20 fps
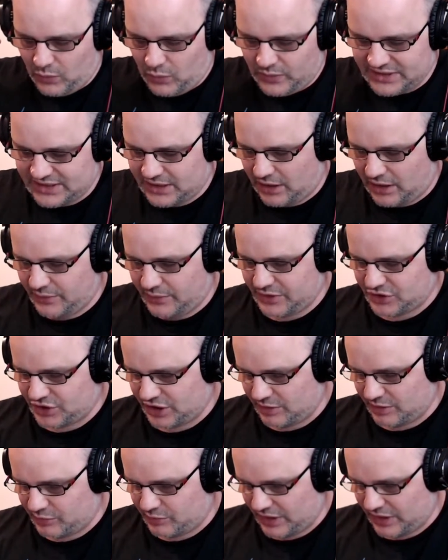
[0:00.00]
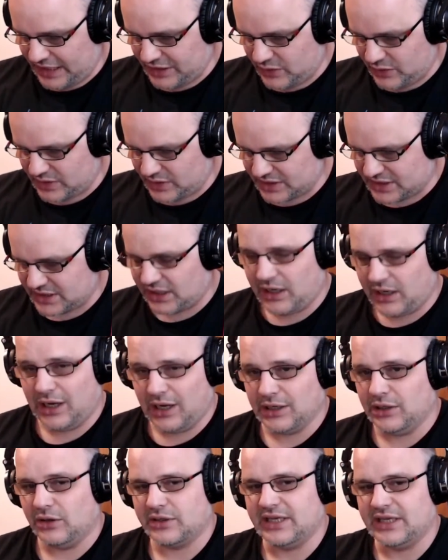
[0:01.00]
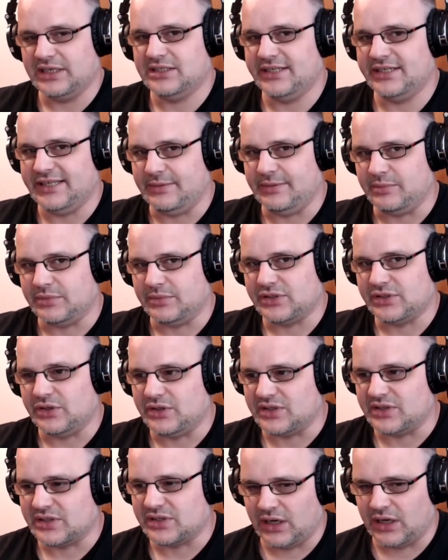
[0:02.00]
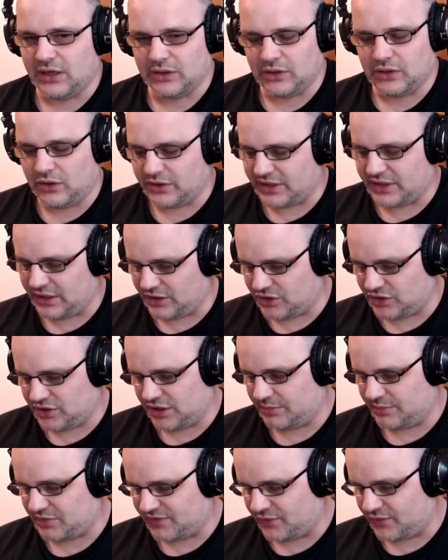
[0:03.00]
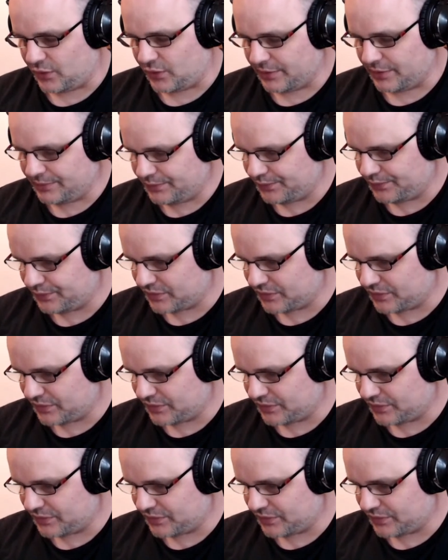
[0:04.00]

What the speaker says: We start with a ship, and you can start unlocking teams. You can start unlocking ships for it.